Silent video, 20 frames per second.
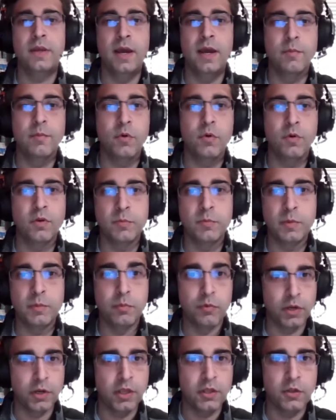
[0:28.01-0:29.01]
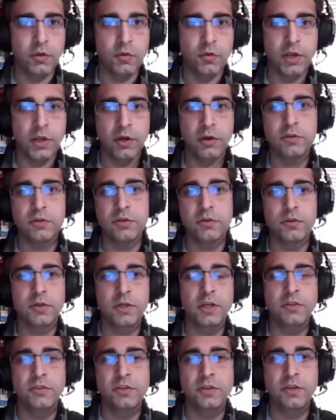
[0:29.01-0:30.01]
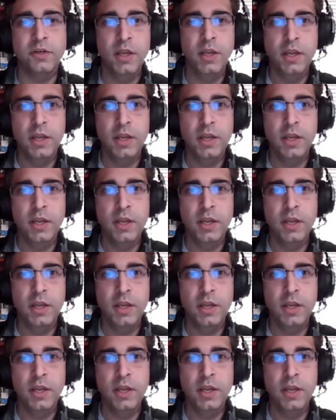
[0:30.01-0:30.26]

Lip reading: I'm going to be bringing you character creation